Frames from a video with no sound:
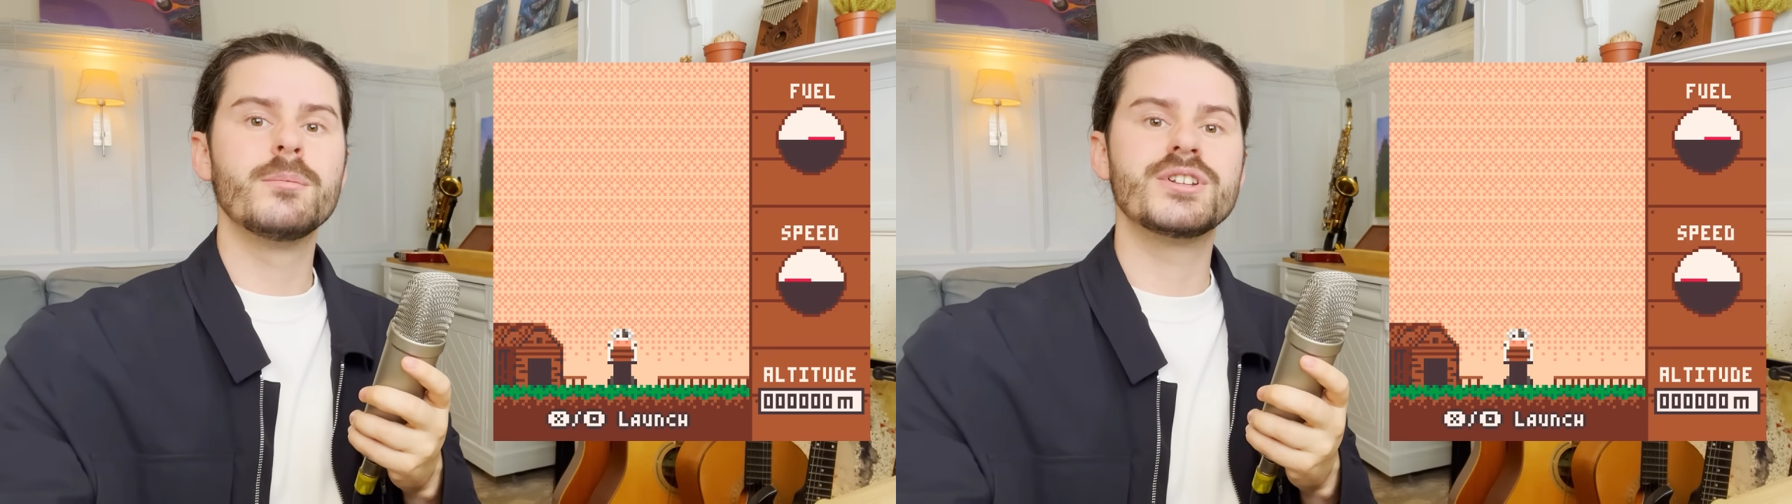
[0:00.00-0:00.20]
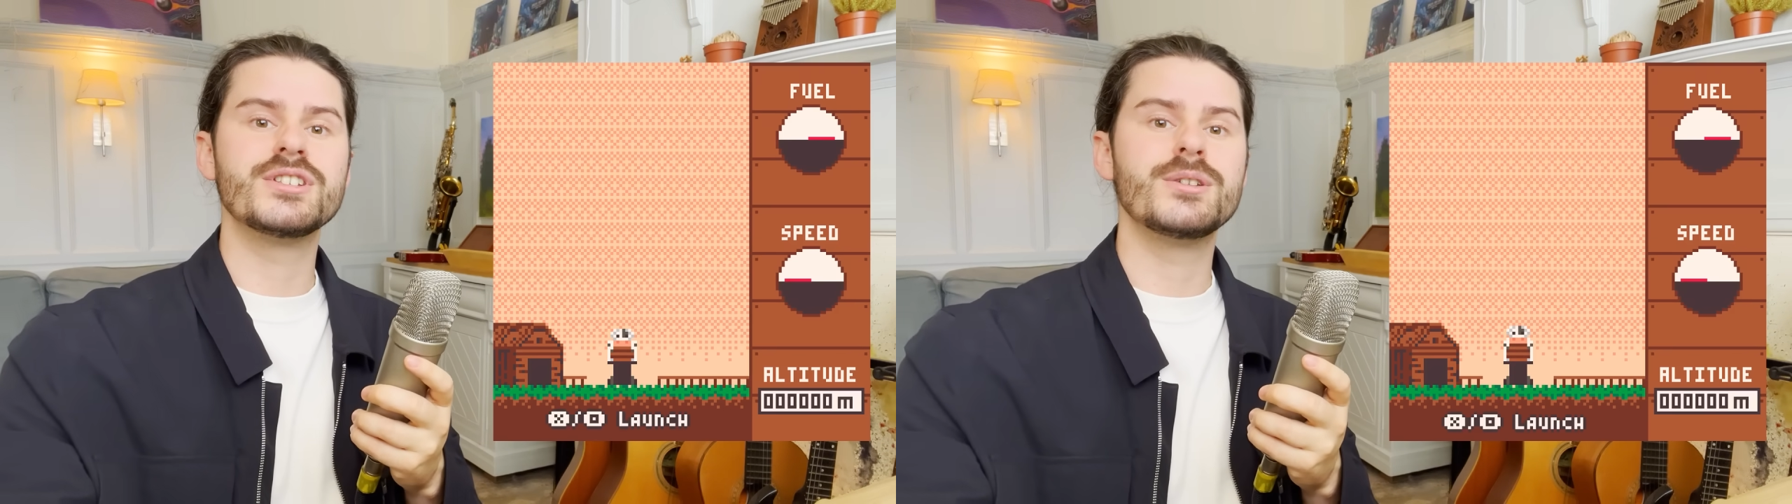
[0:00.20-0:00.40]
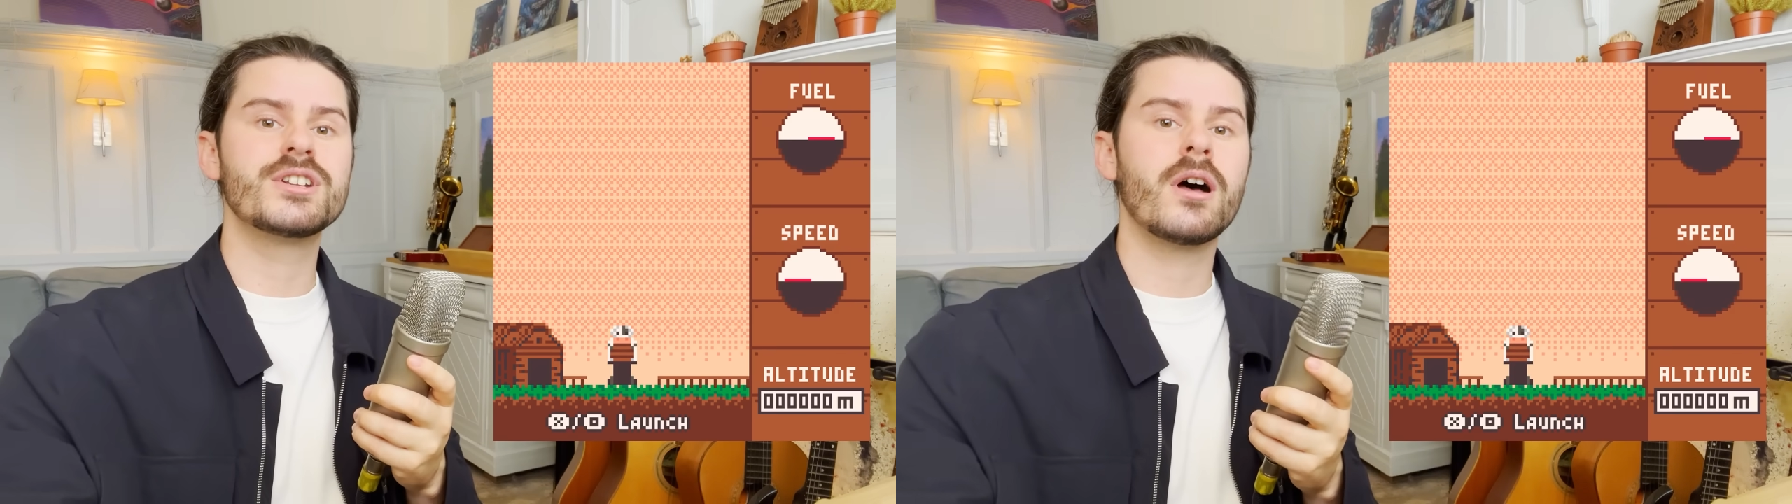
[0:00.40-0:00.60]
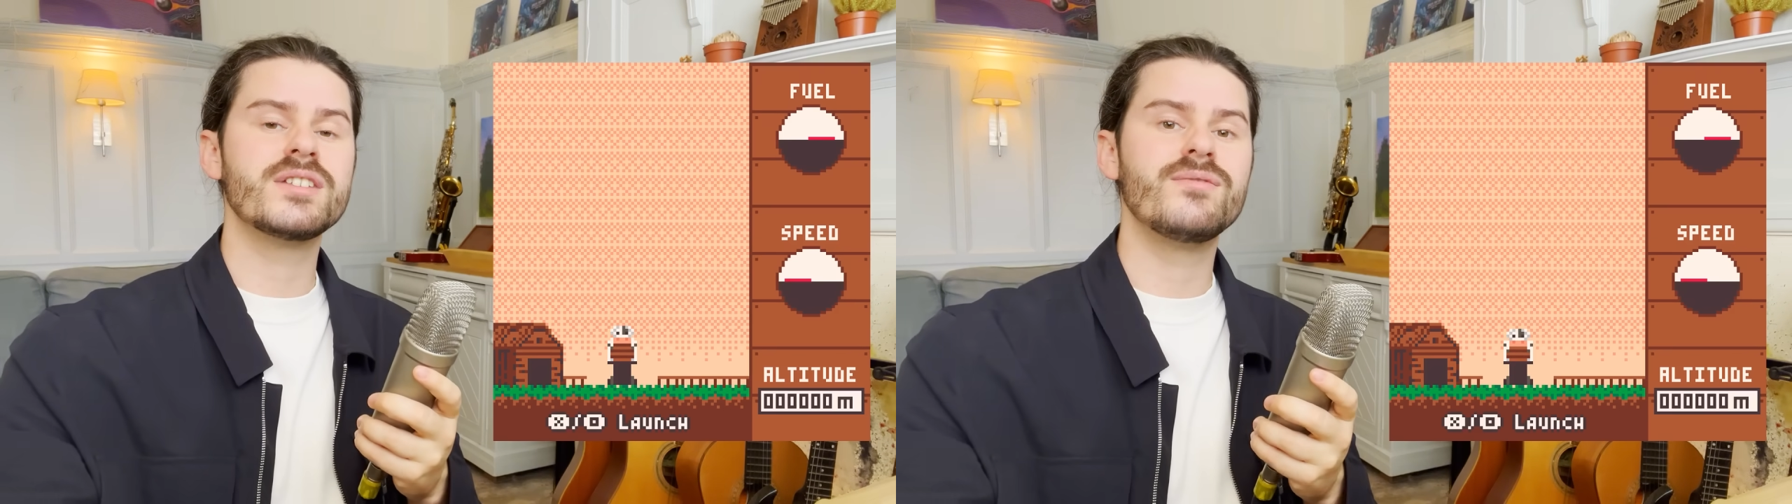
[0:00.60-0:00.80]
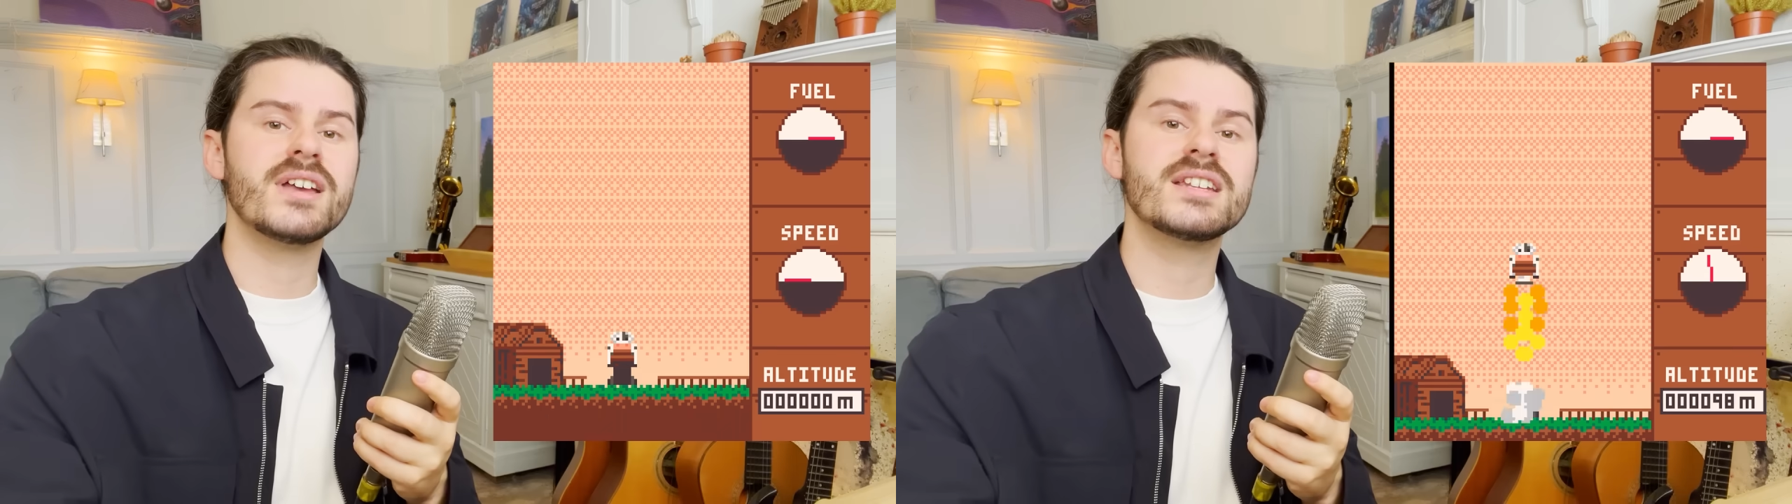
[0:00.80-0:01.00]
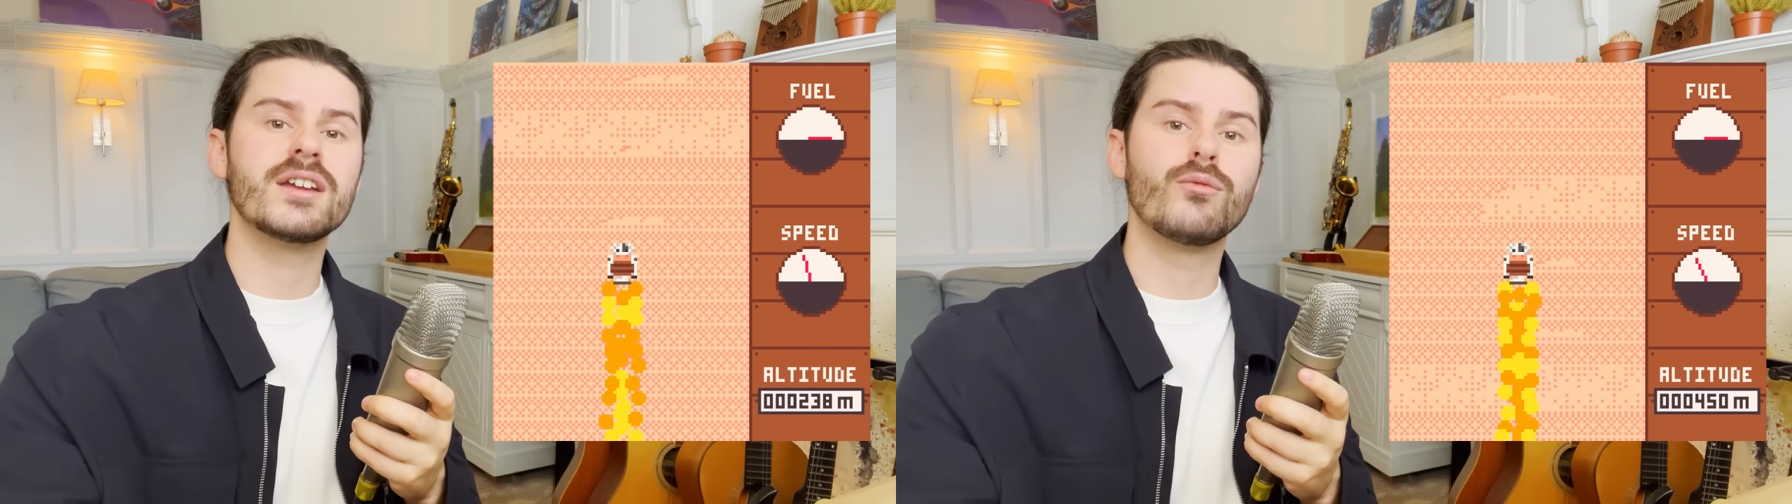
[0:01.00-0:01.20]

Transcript: But as you start investing